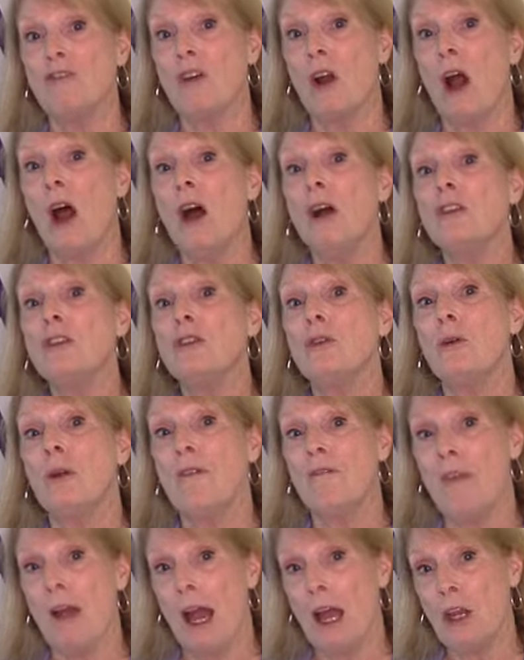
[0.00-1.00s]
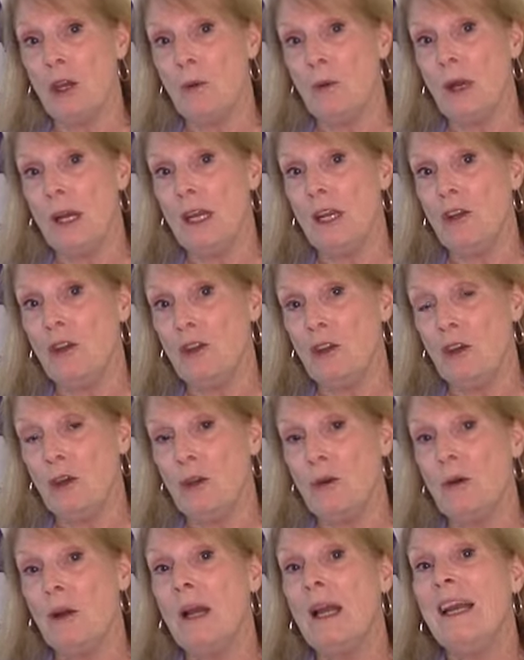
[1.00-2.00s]
are also evaluating
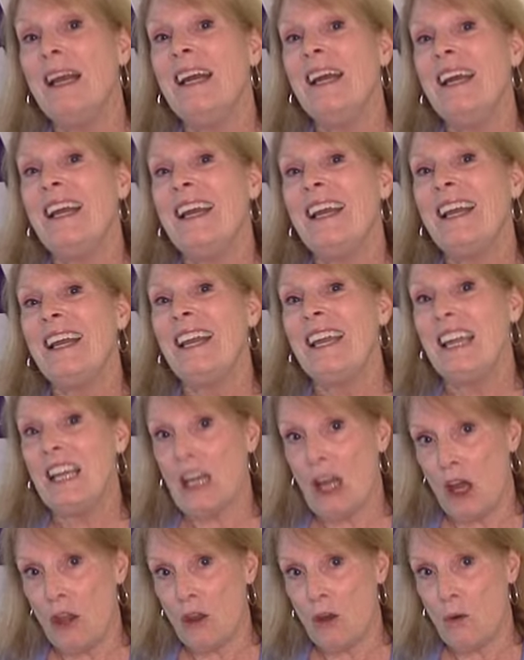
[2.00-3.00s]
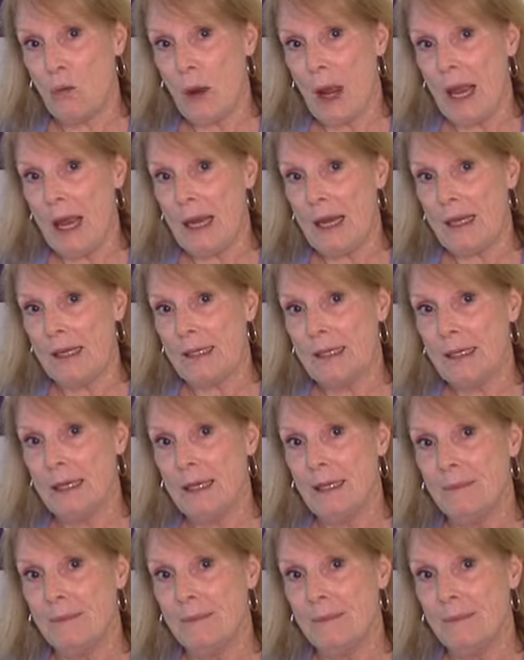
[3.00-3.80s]
you in other ways?